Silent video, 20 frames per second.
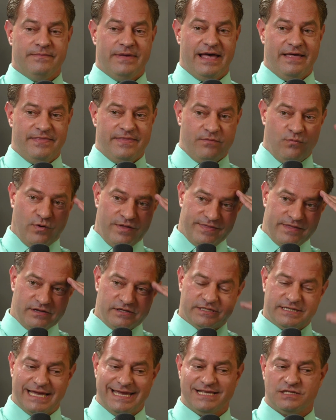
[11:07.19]
And what they'll
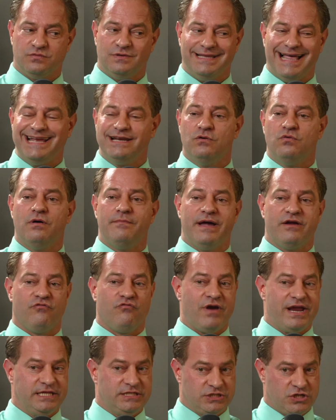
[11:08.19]
say is, well, I don't want my
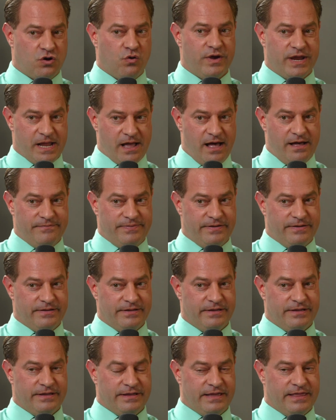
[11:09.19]
rates going up.
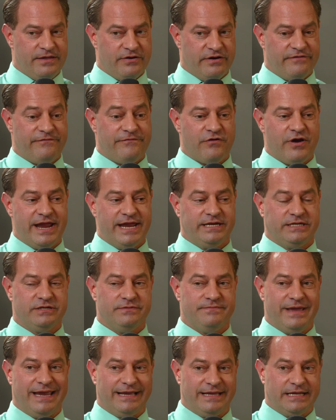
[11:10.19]
They're afraid to
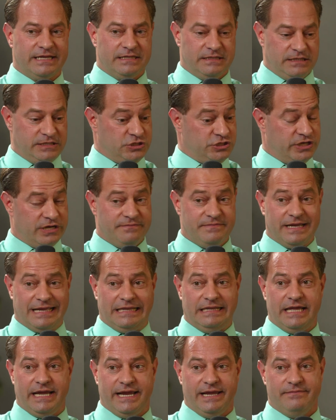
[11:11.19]
make a legitimate
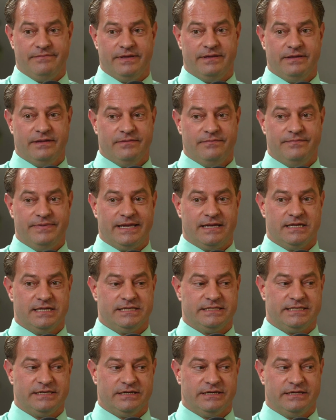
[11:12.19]
claim
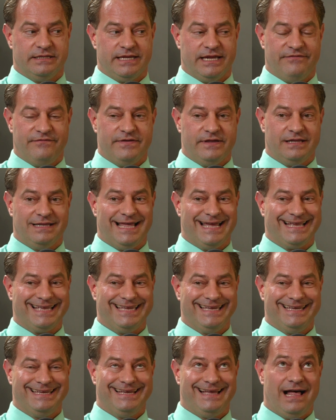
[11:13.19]
because they feel like,
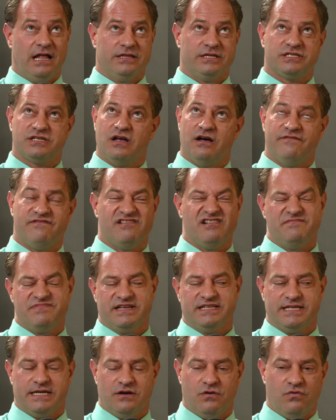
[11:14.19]
I'll just cover it
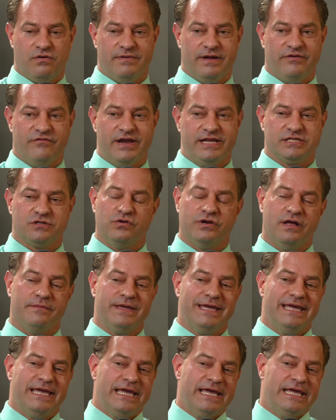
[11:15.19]
because I don't want my rates going up.
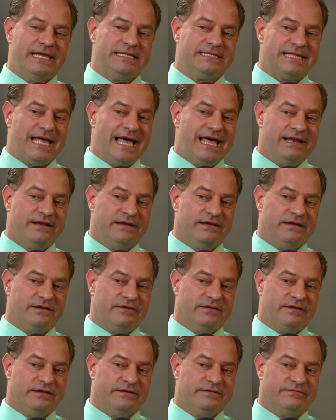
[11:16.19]
Is that
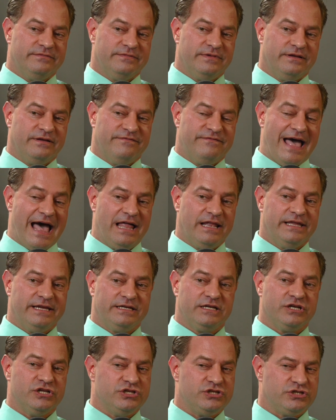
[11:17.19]
a
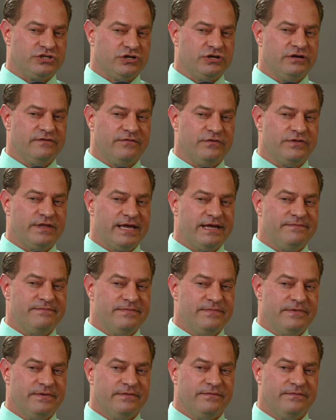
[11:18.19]
valid concern for them?